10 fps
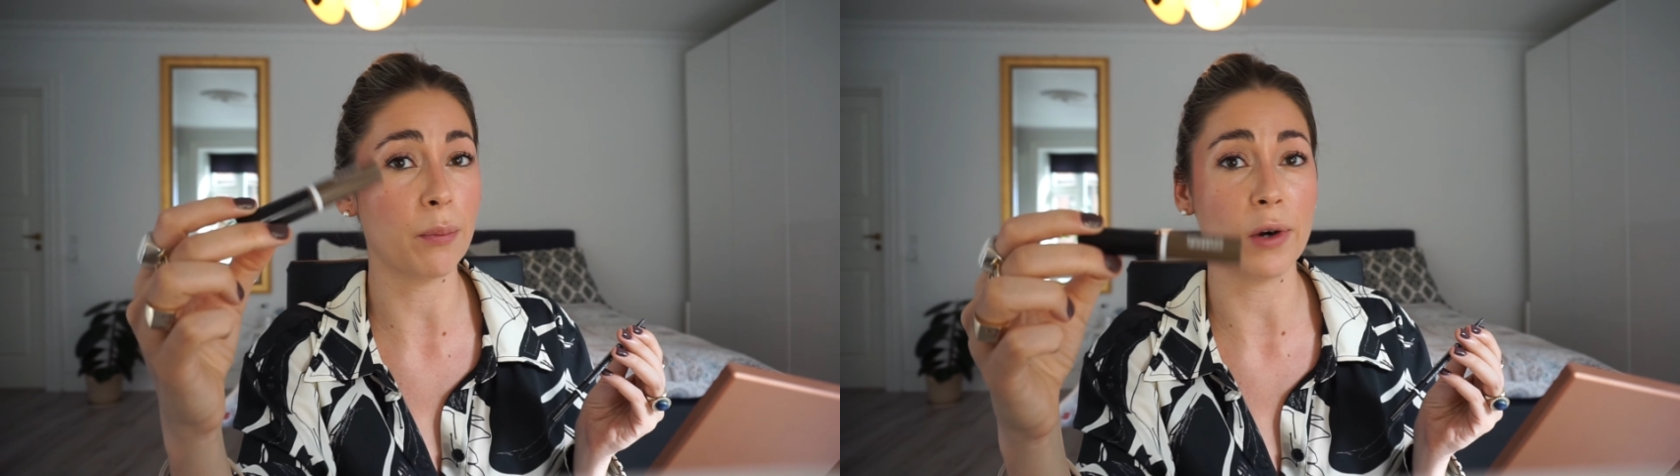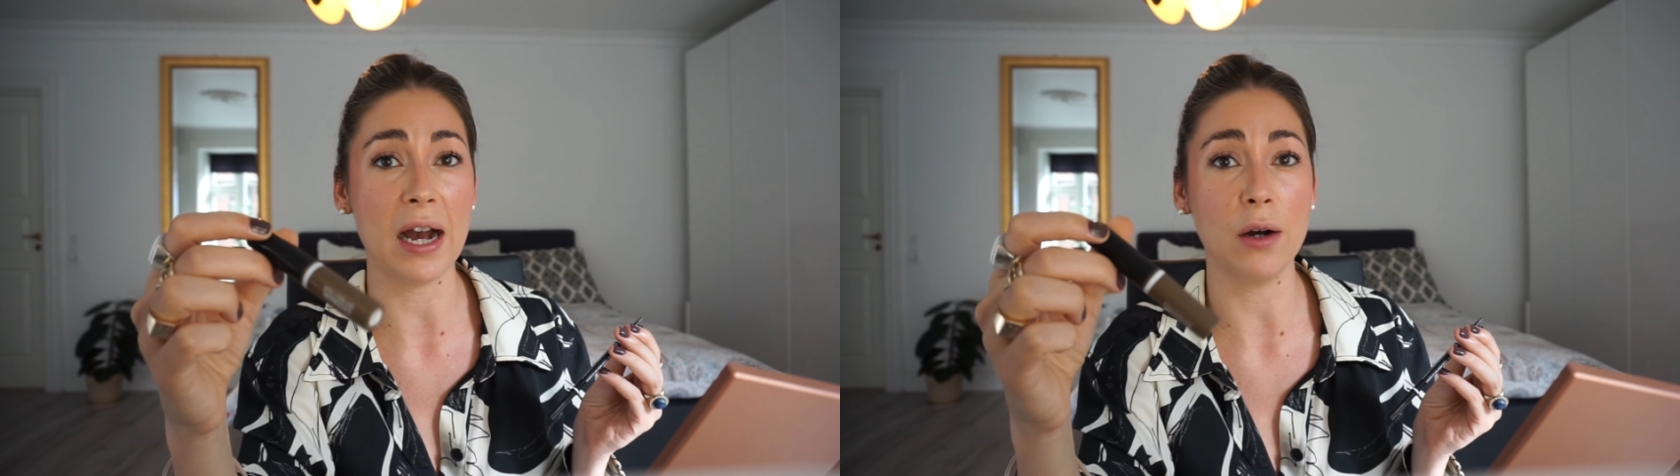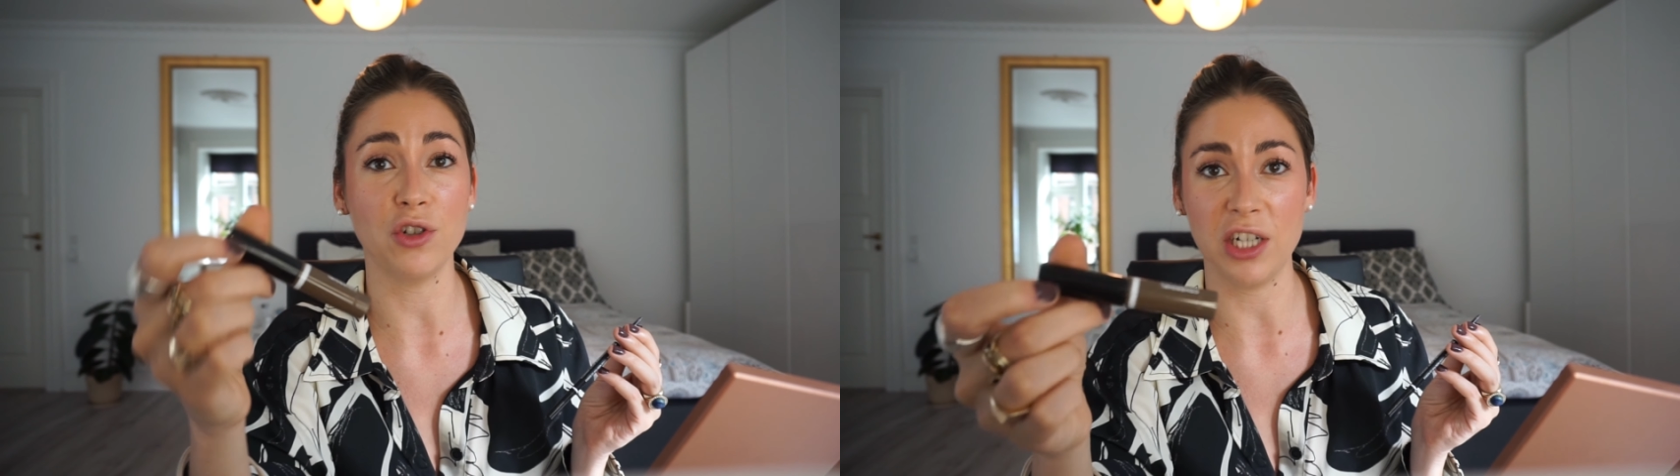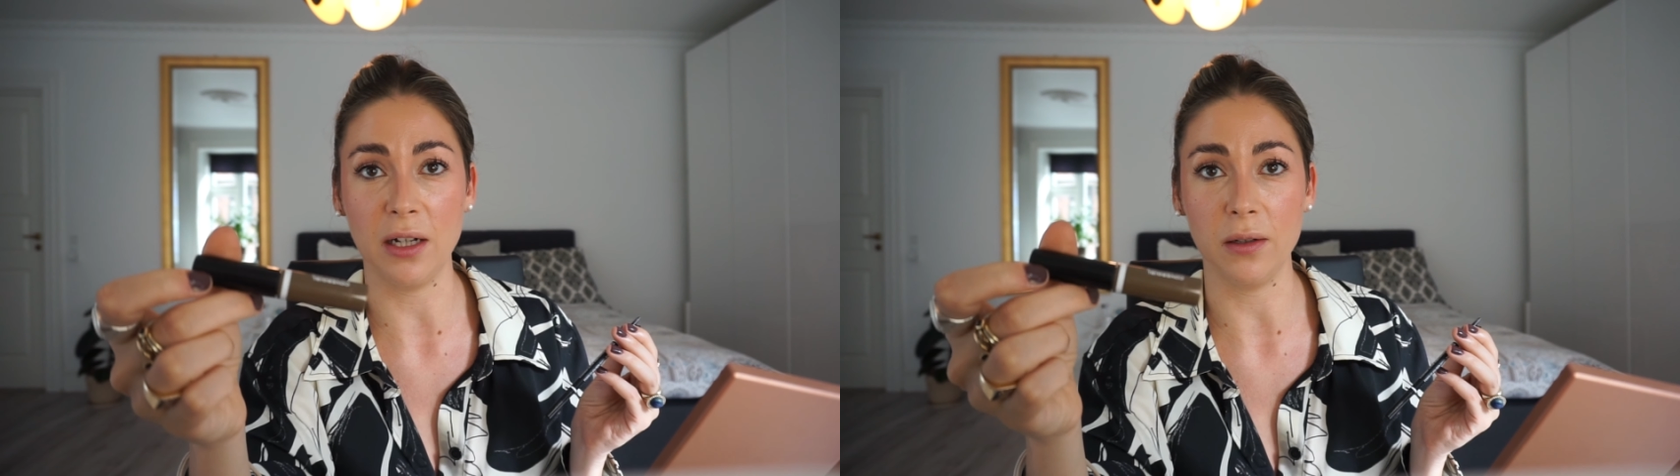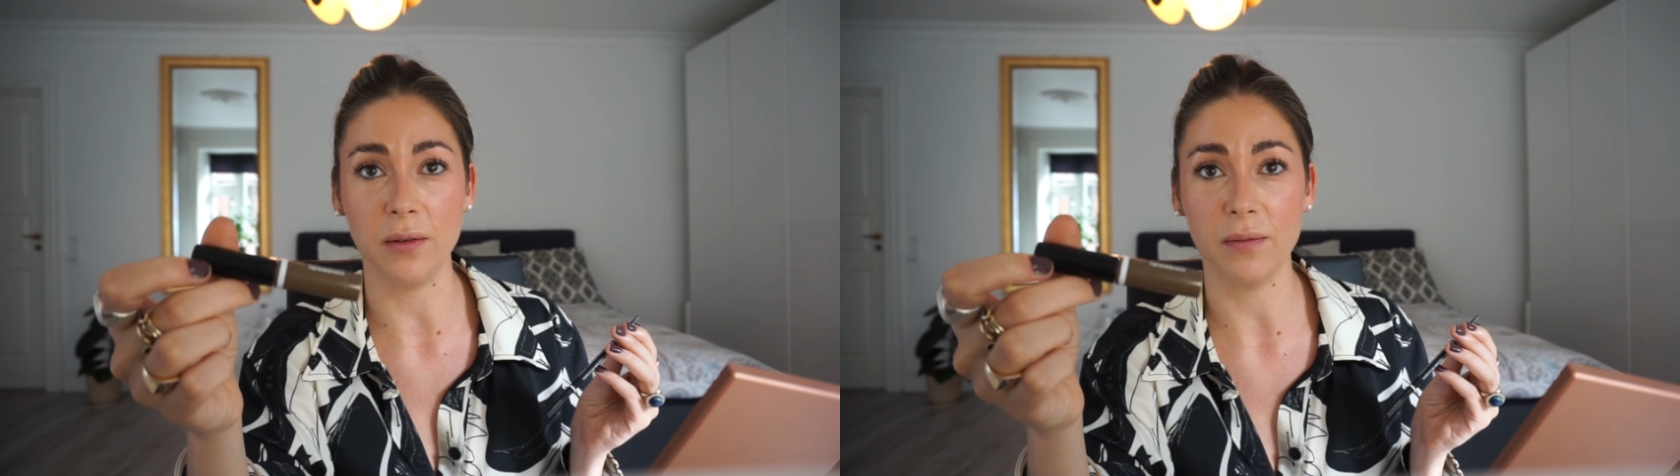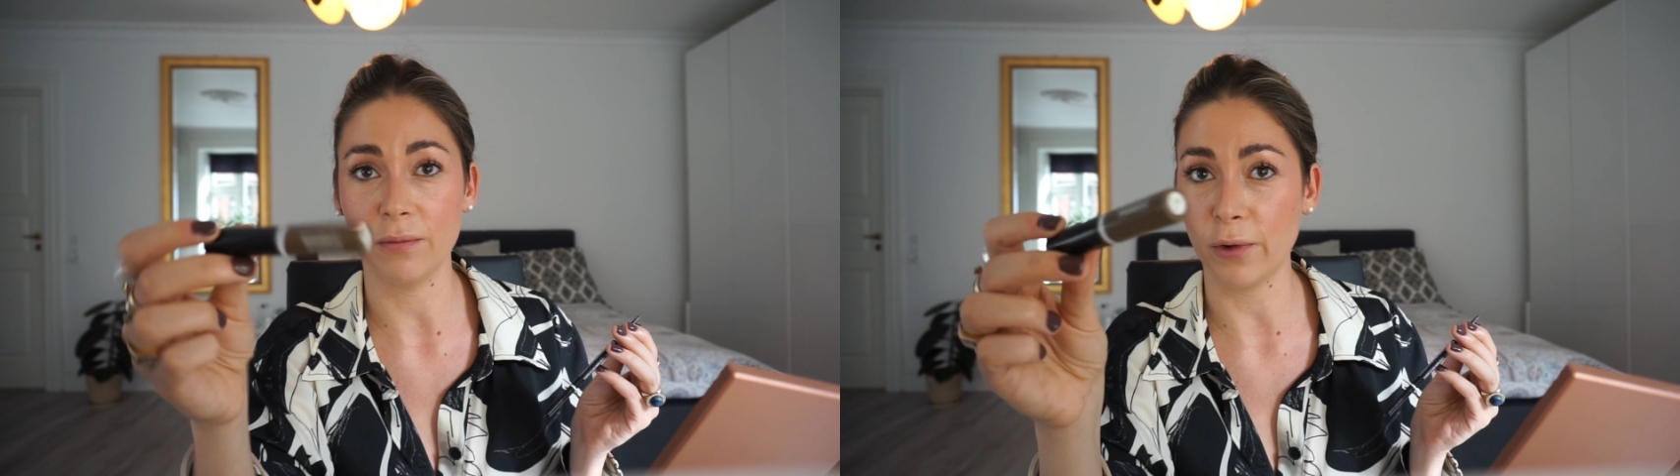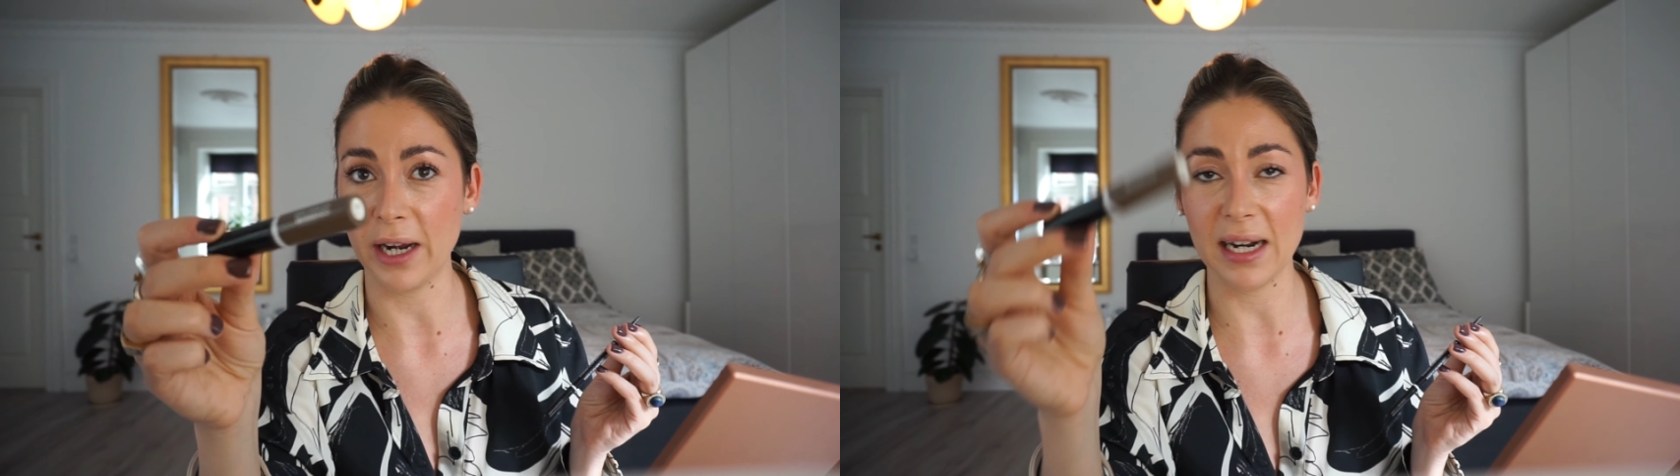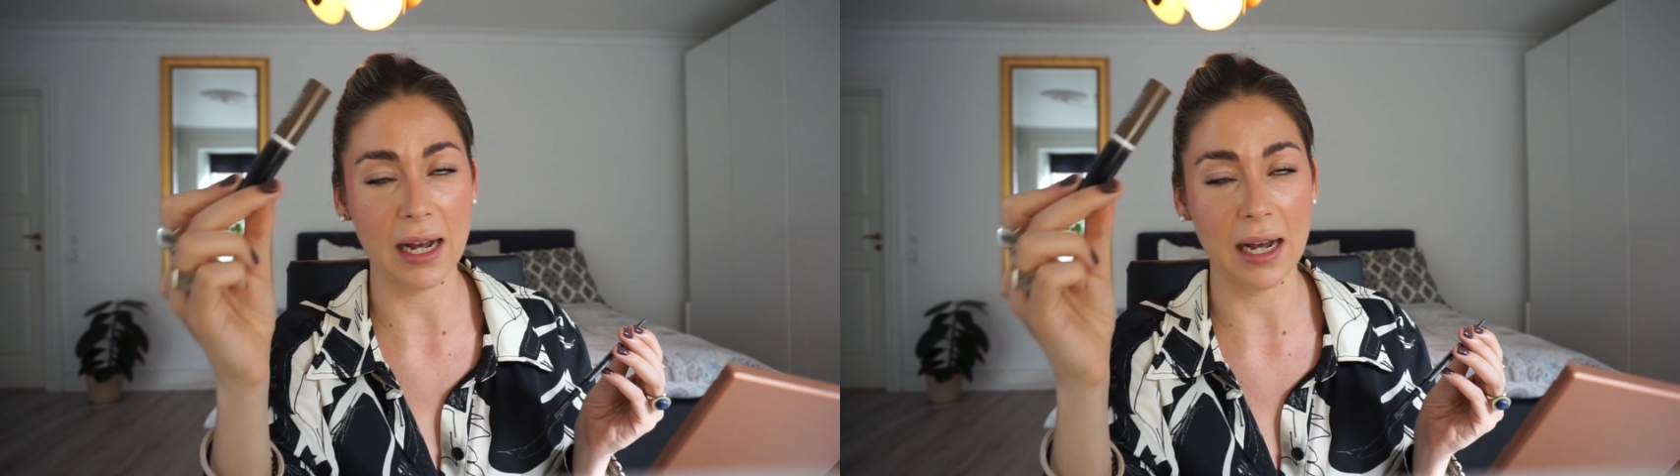brow gel, right?